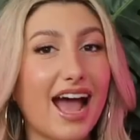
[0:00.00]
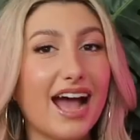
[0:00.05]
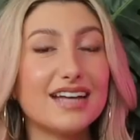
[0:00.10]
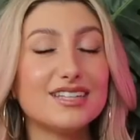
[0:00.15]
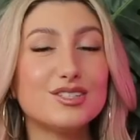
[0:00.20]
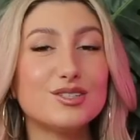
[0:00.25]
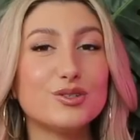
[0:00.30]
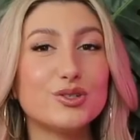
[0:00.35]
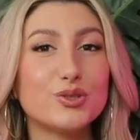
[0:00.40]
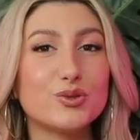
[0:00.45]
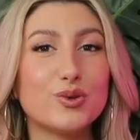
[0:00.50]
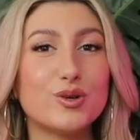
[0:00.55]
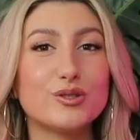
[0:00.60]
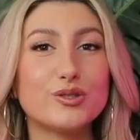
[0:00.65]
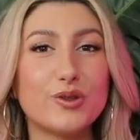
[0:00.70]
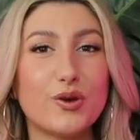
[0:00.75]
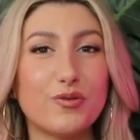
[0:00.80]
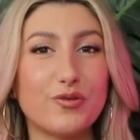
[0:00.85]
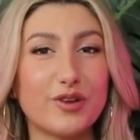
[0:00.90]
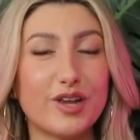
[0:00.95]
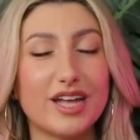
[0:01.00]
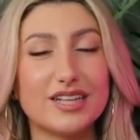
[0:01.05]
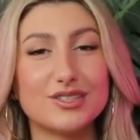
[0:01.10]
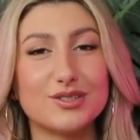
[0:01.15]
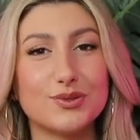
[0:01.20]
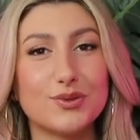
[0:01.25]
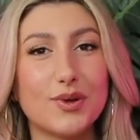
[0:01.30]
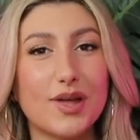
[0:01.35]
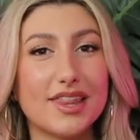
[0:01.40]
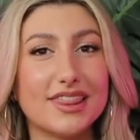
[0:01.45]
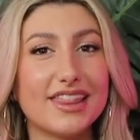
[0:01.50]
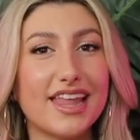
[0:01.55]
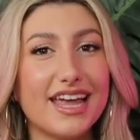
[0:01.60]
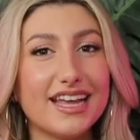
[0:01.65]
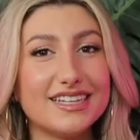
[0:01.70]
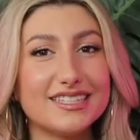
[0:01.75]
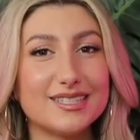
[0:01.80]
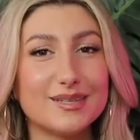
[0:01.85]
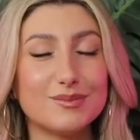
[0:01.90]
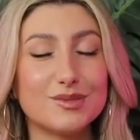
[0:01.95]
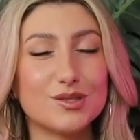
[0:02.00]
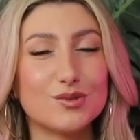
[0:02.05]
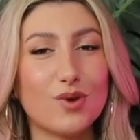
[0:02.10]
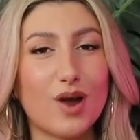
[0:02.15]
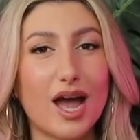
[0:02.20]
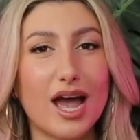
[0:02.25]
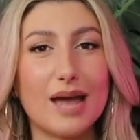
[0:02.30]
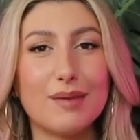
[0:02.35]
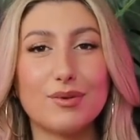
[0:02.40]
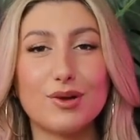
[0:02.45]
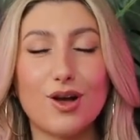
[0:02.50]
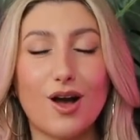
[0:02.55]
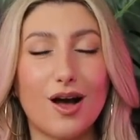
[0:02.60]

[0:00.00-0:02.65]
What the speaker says: as usual, don't forget to like, subscribe,